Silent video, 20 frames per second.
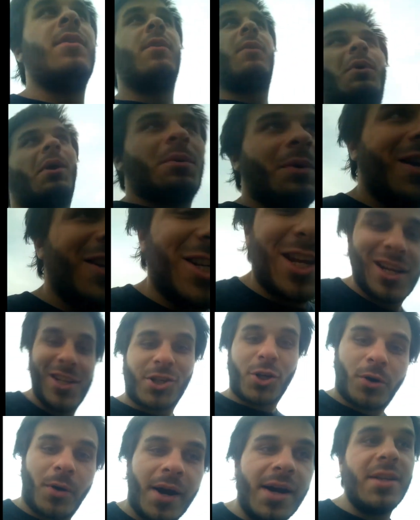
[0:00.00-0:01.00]
like, when it gets
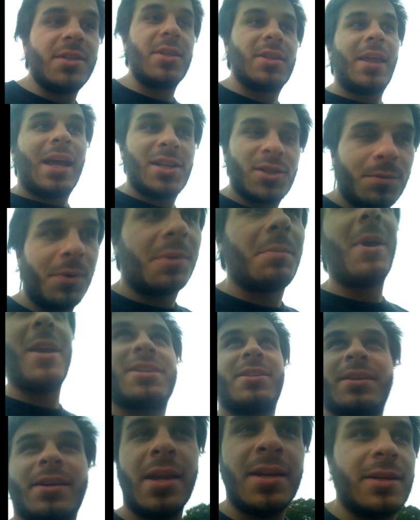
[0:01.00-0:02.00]
crazy, that's what
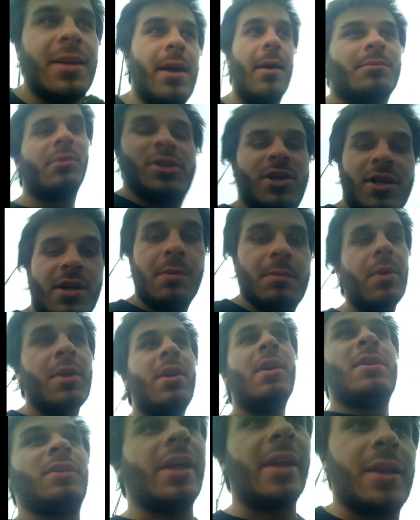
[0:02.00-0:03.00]
makes an endgame team.
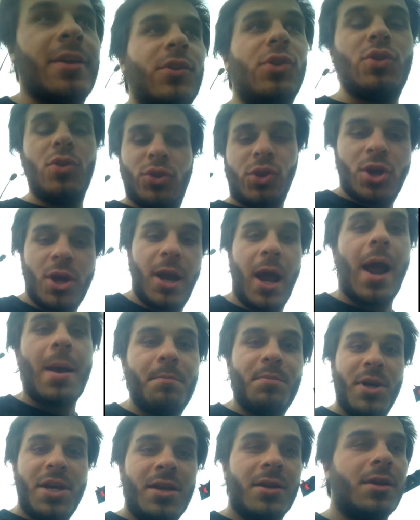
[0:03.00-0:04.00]
Like, do you think I
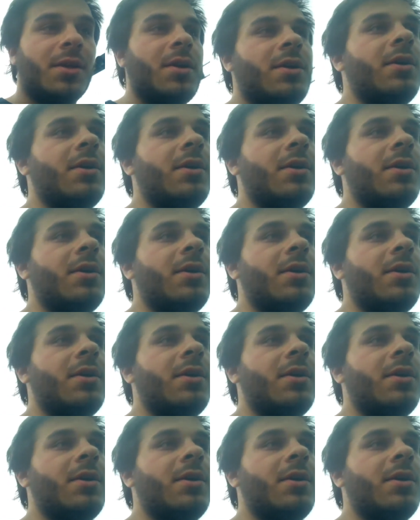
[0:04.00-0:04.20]
beat